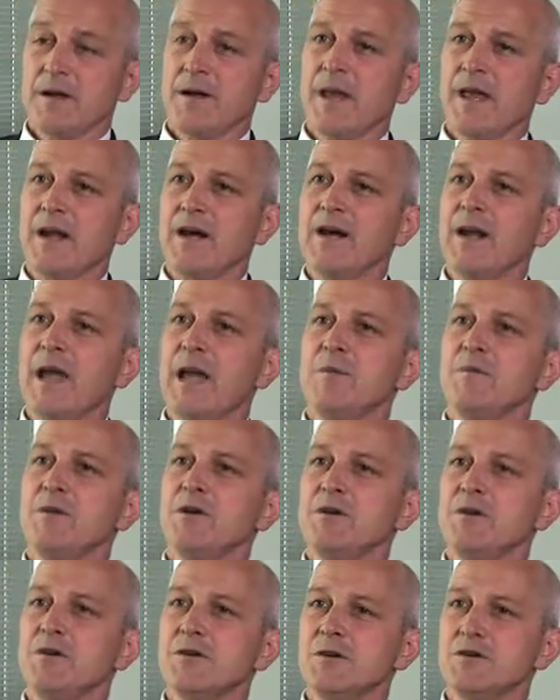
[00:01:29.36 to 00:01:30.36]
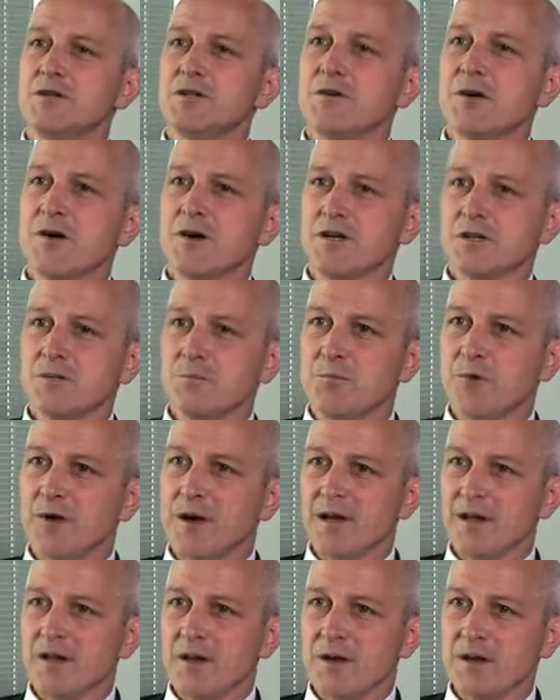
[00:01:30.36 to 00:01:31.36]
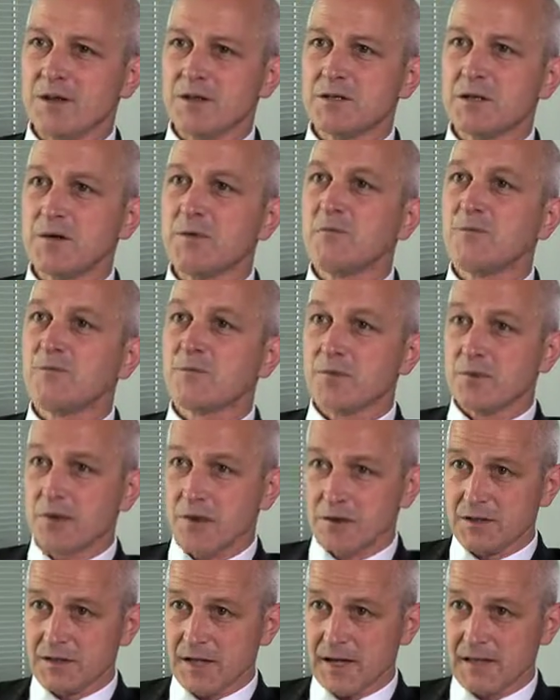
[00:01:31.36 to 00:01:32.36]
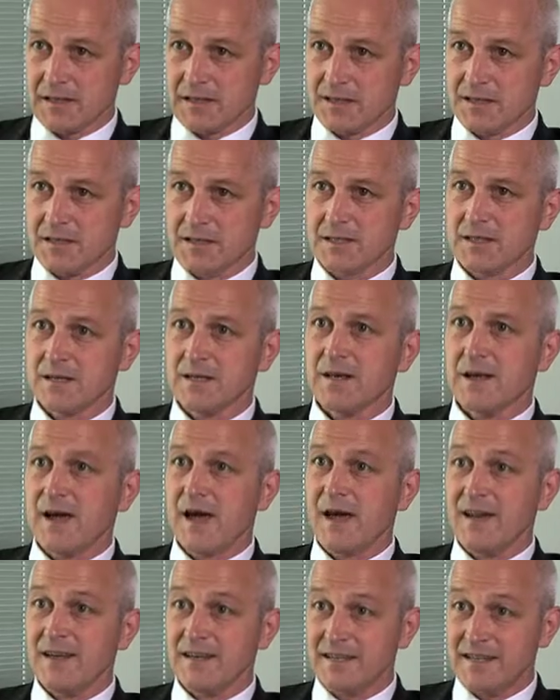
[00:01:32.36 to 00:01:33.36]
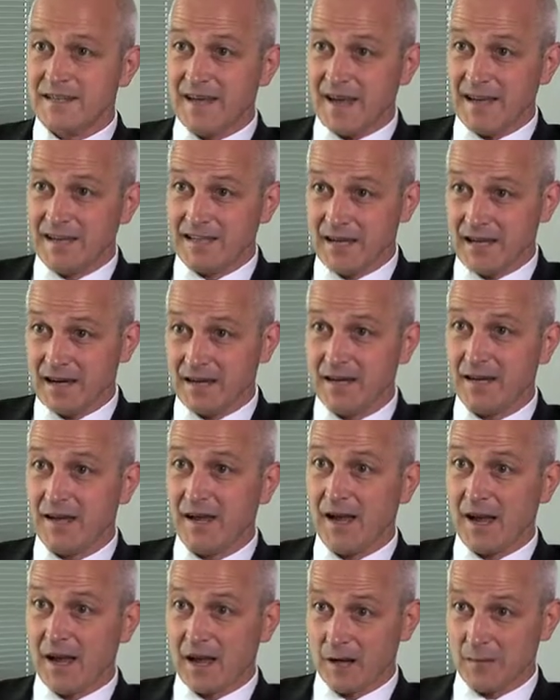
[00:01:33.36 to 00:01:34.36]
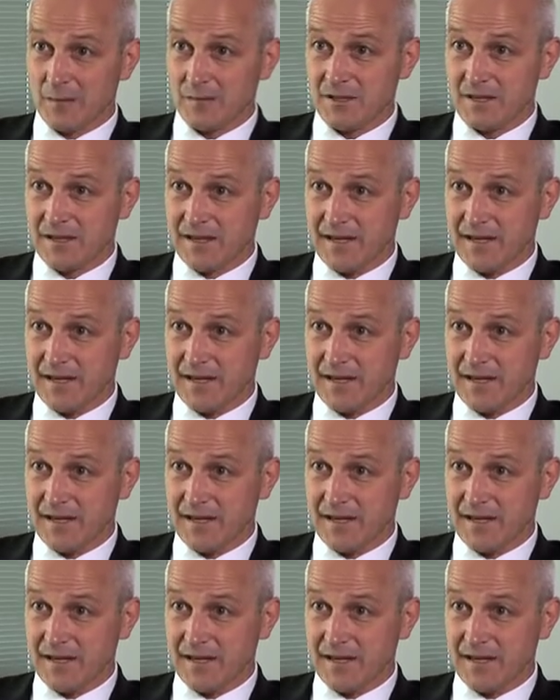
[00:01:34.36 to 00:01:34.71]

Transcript: can enable you to start to bring those processes and data elements